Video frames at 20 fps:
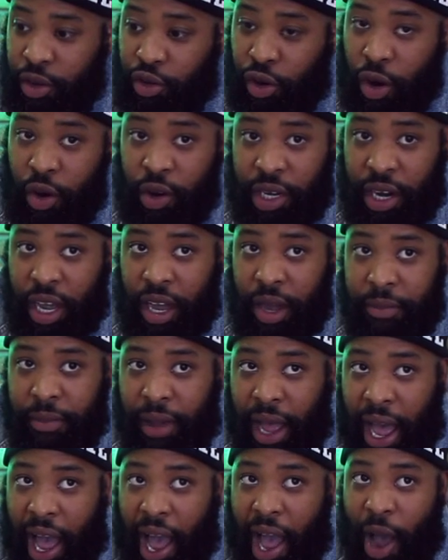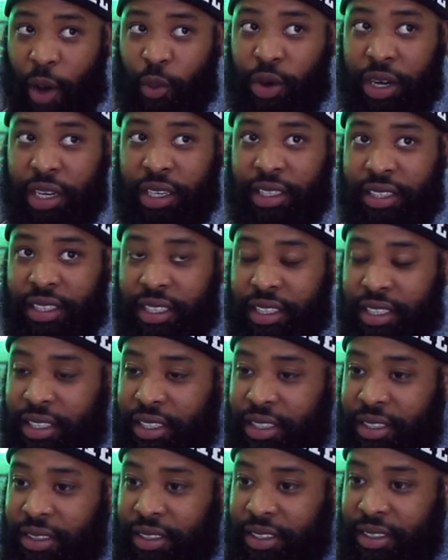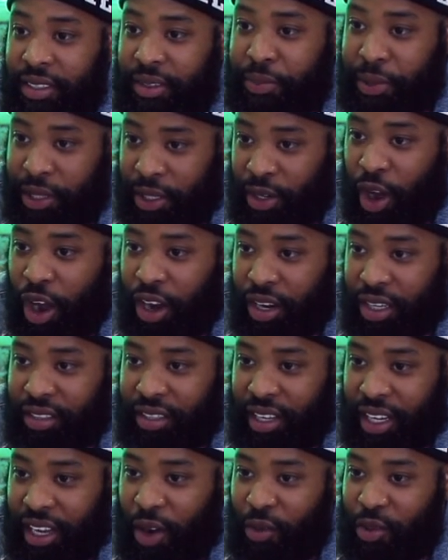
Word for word: growing up, I wanted to be an architect.